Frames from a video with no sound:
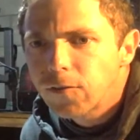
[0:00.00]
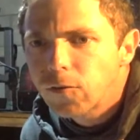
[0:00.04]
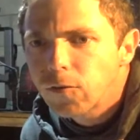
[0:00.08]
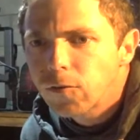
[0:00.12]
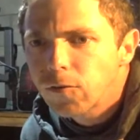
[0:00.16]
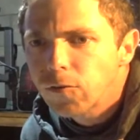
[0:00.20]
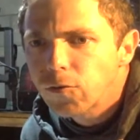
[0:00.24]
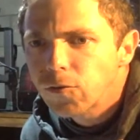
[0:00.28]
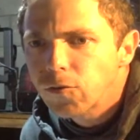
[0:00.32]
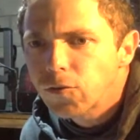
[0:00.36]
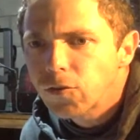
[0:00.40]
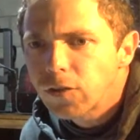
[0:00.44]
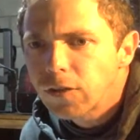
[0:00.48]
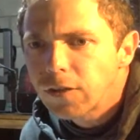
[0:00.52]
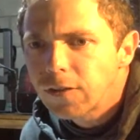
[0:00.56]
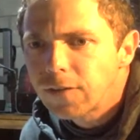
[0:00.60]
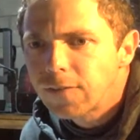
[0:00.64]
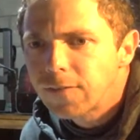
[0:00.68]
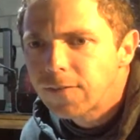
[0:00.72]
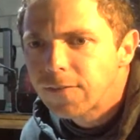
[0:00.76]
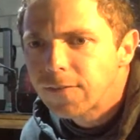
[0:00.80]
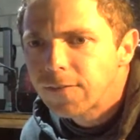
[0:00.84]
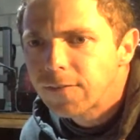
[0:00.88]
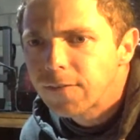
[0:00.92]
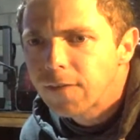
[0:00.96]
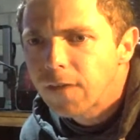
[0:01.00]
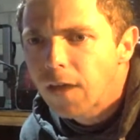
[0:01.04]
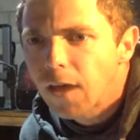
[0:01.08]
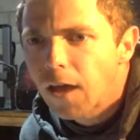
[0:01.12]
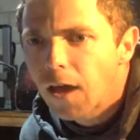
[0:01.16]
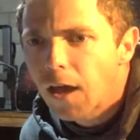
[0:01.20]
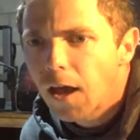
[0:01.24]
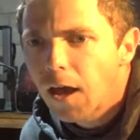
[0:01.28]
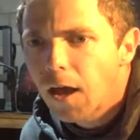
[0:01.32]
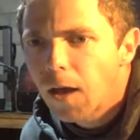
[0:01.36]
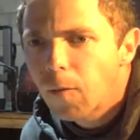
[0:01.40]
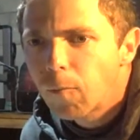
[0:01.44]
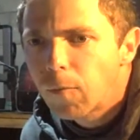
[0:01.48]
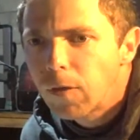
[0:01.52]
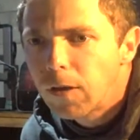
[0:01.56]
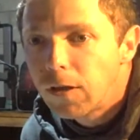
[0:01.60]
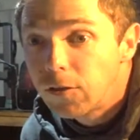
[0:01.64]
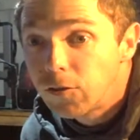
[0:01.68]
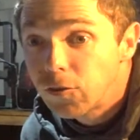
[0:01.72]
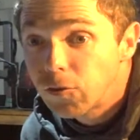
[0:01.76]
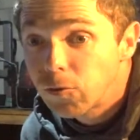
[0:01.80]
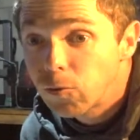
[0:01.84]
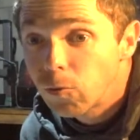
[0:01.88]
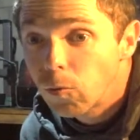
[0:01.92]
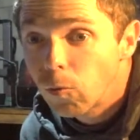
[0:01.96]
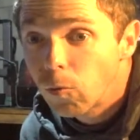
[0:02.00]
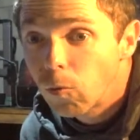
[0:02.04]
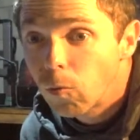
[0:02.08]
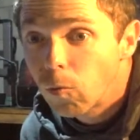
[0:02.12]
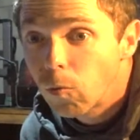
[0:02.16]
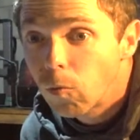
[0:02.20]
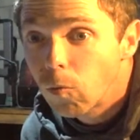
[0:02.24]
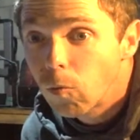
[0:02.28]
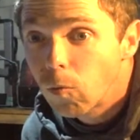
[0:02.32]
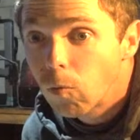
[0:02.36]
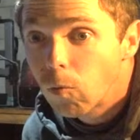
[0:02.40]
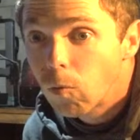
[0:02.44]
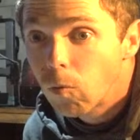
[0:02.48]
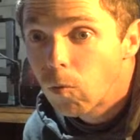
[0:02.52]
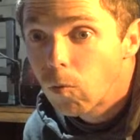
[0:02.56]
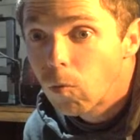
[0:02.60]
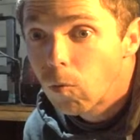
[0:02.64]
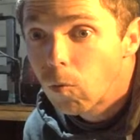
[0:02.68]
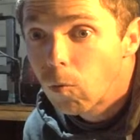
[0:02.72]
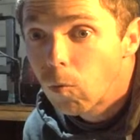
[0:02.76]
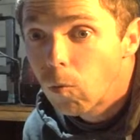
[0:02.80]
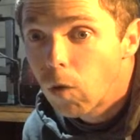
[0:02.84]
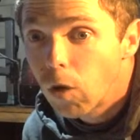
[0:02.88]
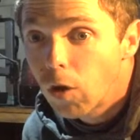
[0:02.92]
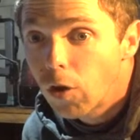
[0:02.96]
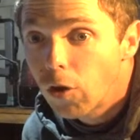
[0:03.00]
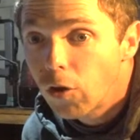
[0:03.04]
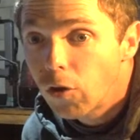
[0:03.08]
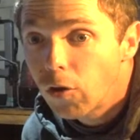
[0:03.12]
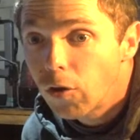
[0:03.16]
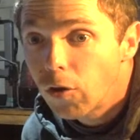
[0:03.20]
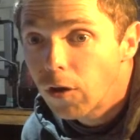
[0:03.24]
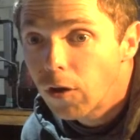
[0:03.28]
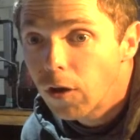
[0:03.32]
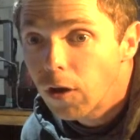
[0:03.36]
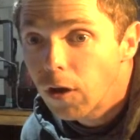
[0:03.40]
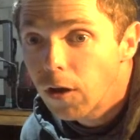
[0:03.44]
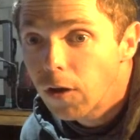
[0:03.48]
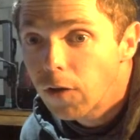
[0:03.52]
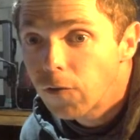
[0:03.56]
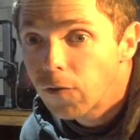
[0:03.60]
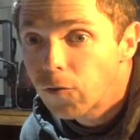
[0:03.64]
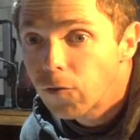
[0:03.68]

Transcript: Yozzle says it's what you guys